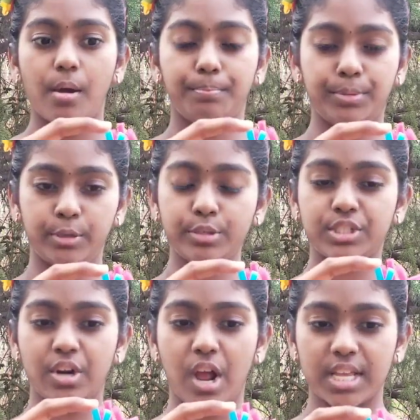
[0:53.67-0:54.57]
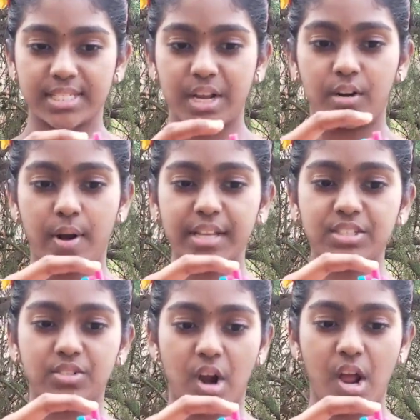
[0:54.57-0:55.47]
blue straws, red
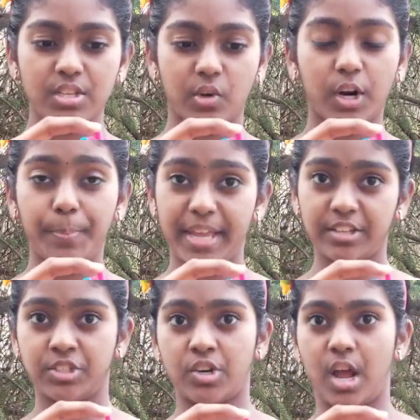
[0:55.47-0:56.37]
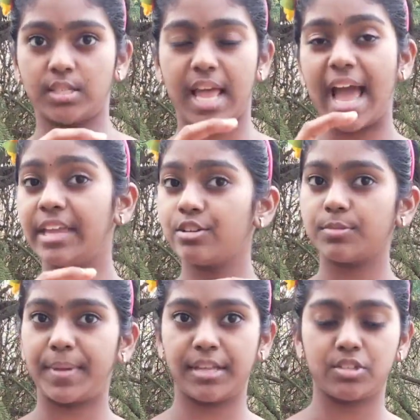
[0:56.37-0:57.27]
straws, or pink straws. I use
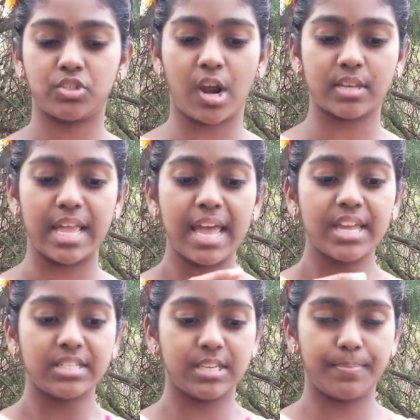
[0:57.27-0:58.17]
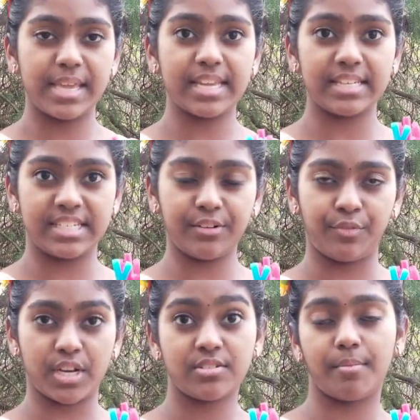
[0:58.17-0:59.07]
pink straws to make it
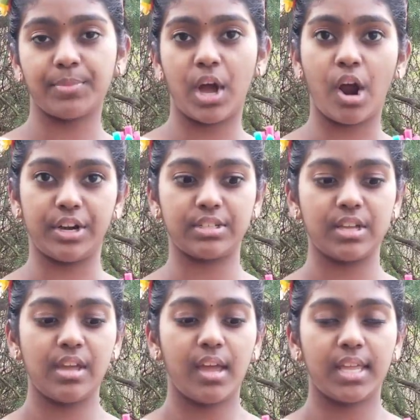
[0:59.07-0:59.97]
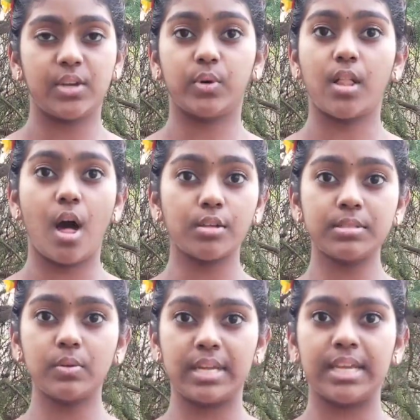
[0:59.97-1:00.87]
different from the heart. You will
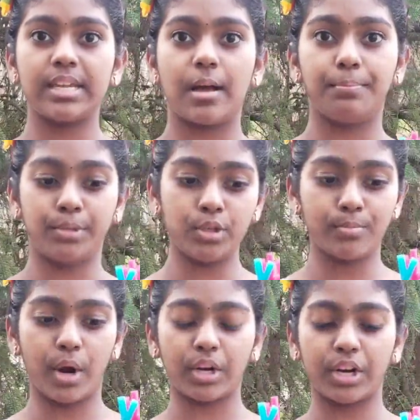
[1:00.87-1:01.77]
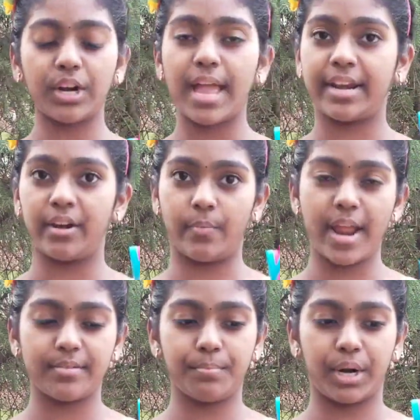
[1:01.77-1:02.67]
also need a blue marker and a
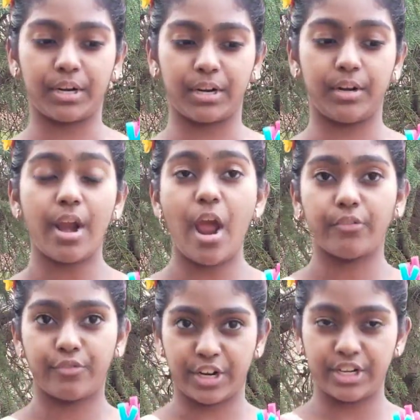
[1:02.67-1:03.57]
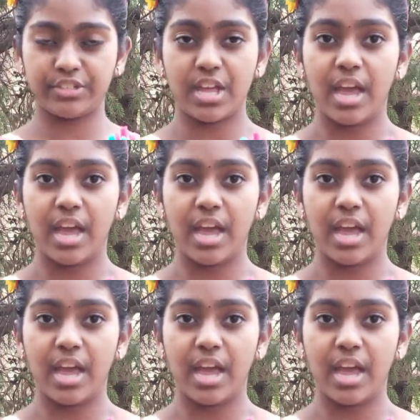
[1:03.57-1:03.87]
red marker. First,